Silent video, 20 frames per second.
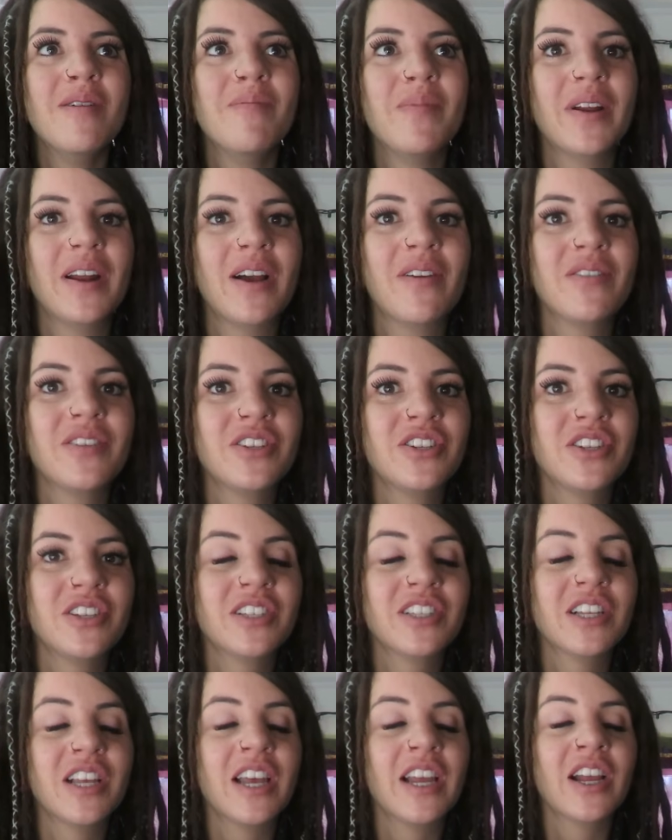But I was
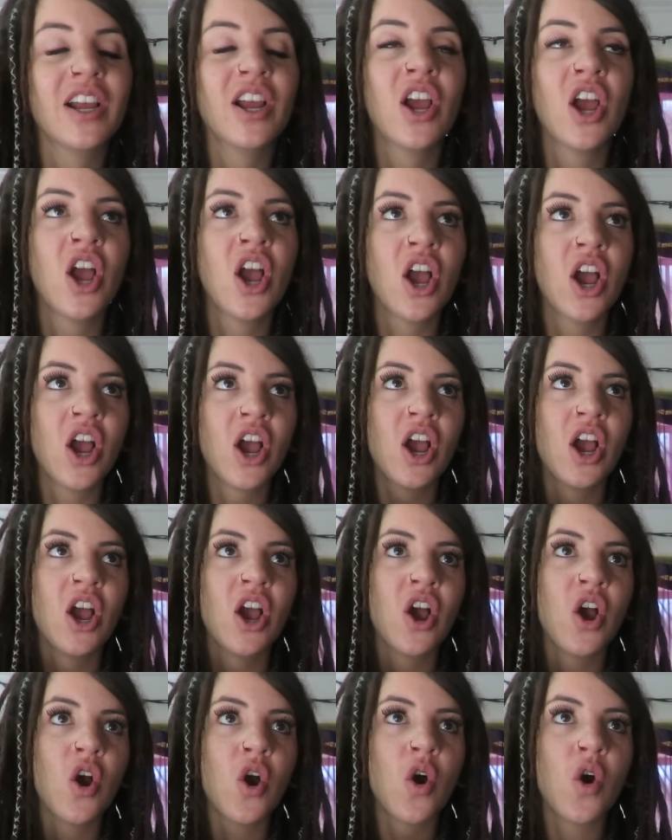just like,
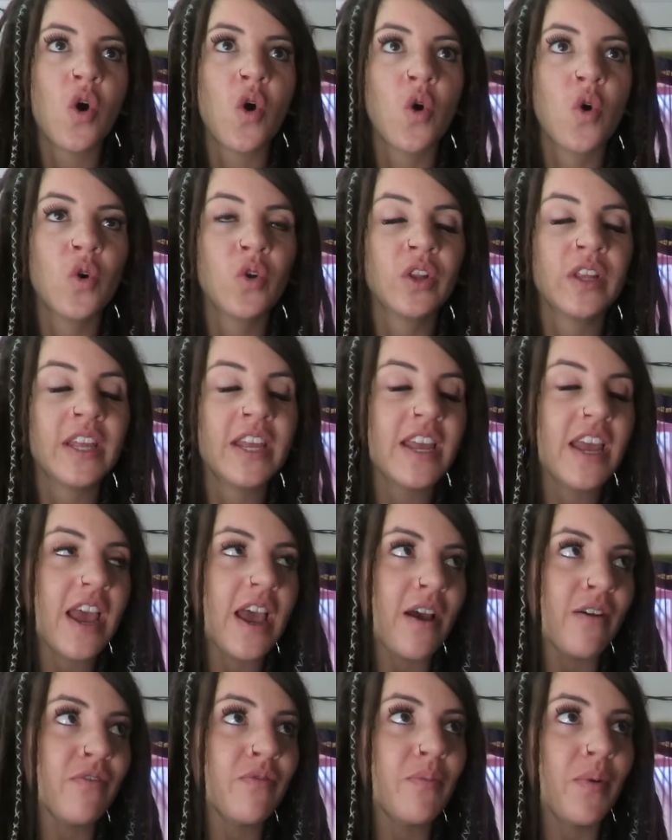holy
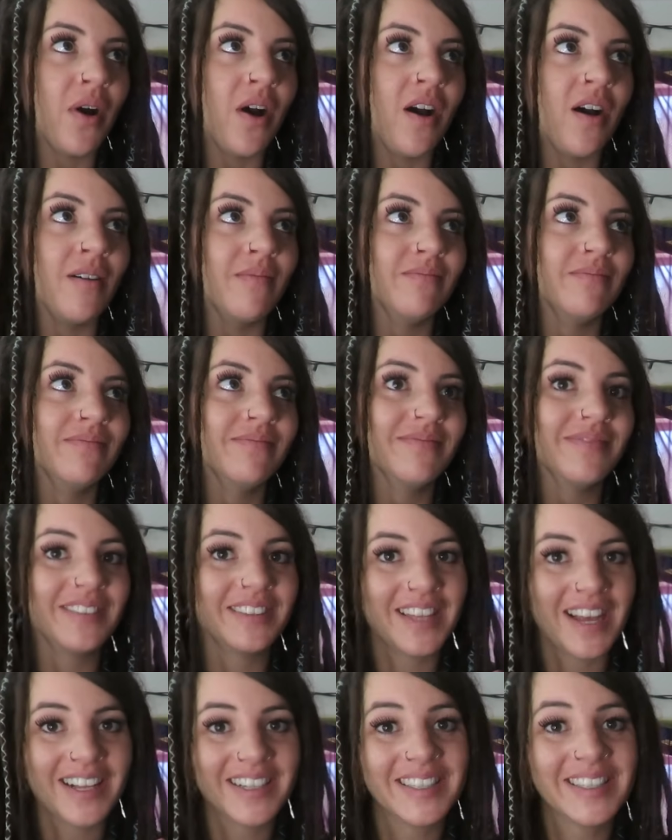F-bomb.
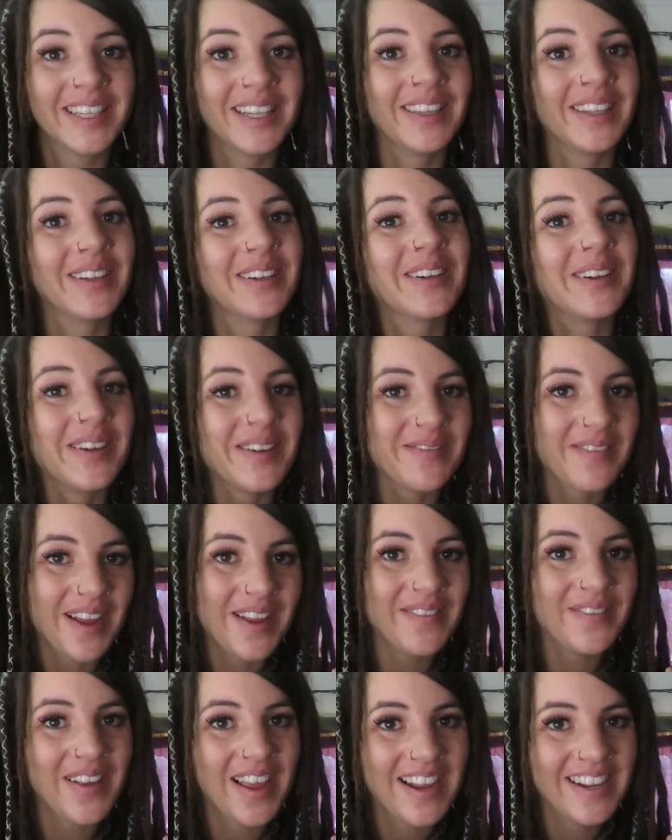That's the look on
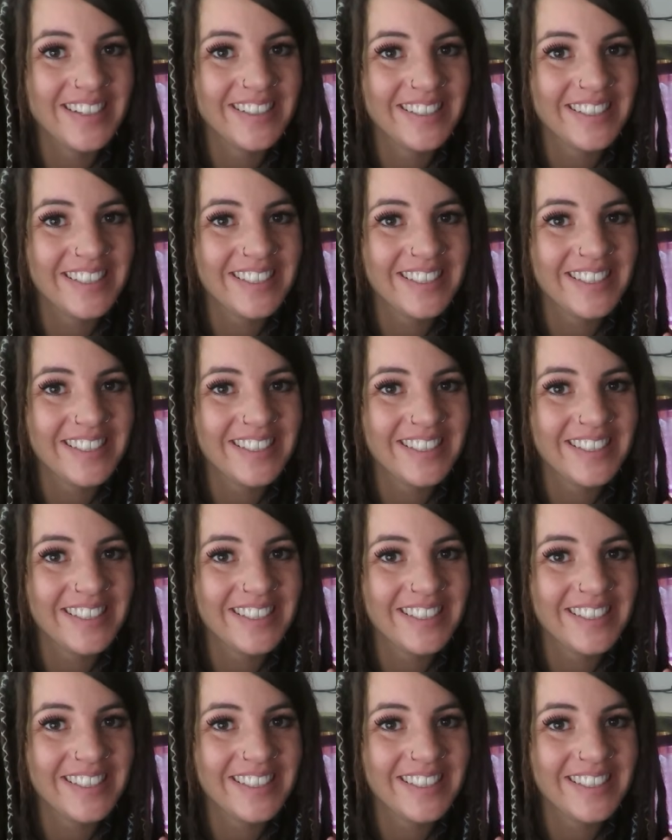my face.